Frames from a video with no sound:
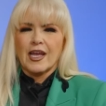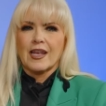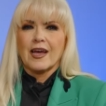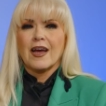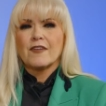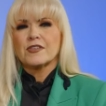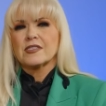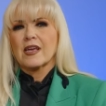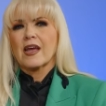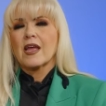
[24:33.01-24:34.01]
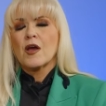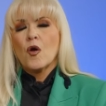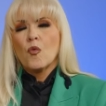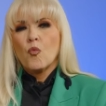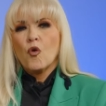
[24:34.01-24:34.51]
And I have to say,
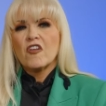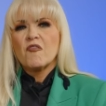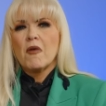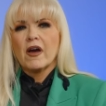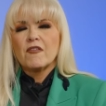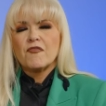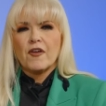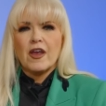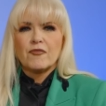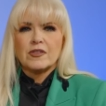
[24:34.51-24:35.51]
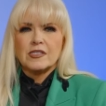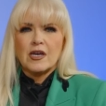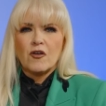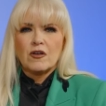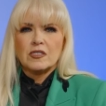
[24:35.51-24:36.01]
one of my favourite
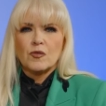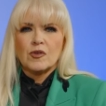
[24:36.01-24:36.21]
songs